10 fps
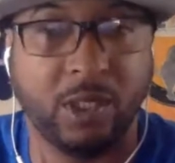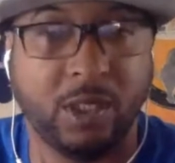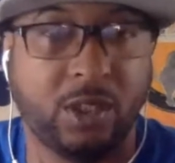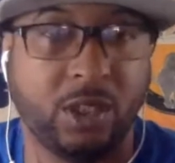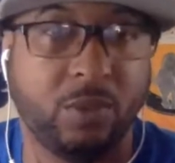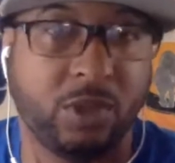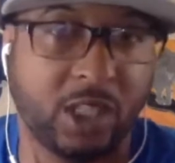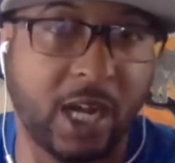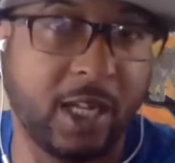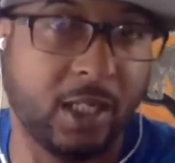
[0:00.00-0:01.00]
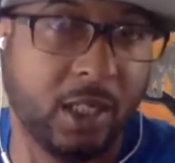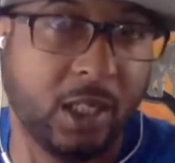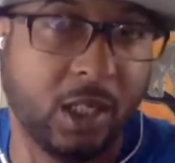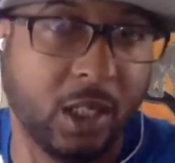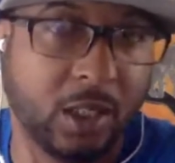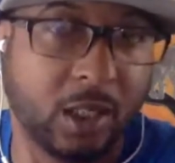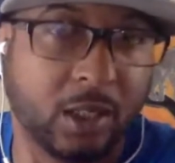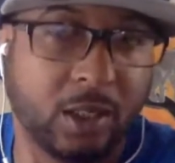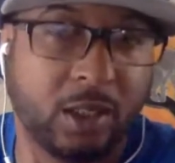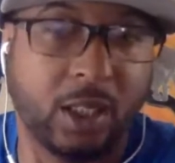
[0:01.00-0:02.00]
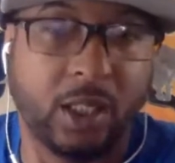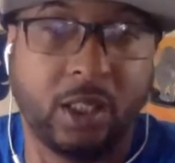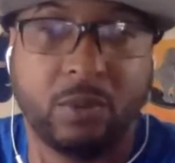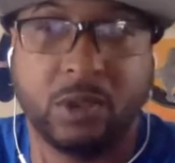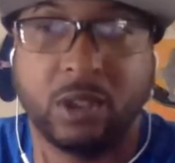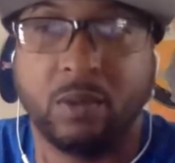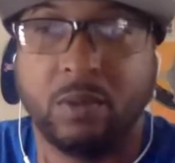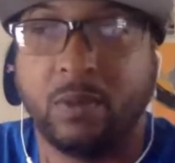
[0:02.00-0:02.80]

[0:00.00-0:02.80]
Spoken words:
in peace. She was shot the other day. There was